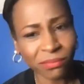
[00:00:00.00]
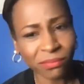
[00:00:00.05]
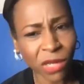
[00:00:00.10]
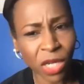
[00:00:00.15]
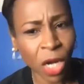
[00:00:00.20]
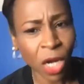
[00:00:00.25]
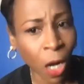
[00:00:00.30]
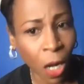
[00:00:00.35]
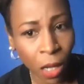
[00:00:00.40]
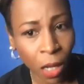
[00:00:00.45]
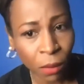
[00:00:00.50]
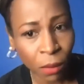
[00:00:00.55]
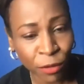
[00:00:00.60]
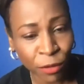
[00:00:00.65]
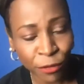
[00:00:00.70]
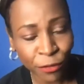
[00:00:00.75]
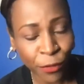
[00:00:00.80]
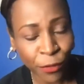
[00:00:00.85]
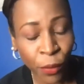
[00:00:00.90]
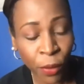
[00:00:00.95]
call
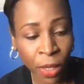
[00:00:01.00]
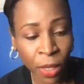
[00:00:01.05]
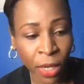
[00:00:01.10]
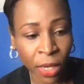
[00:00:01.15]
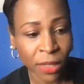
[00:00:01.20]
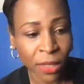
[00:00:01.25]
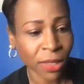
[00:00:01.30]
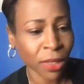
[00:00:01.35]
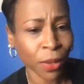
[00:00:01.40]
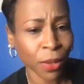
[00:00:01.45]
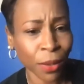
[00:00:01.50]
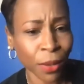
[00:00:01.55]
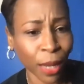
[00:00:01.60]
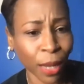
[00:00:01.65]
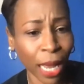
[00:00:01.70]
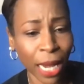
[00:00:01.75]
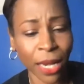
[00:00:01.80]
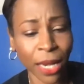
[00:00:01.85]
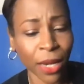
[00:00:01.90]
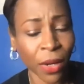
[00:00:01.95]
before, so
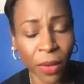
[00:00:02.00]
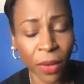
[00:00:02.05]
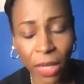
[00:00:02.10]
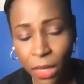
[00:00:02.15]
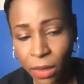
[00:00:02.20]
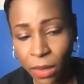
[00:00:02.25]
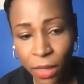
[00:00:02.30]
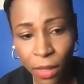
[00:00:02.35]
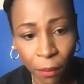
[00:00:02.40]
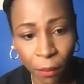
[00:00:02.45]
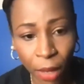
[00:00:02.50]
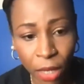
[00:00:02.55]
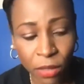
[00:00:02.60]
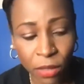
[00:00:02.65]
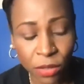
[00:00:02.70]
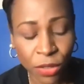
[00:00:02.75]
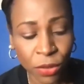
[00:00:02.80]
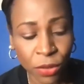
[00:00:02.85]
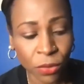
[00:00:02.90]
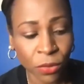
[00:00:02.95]
I didn't know anything
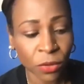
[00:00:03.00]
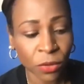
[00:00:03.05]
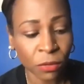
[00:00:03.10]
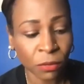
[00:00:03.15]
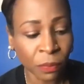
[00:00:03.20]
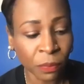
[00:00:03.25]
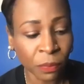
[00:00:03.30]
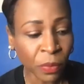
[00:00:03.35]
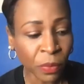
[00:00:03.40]
about Zoom.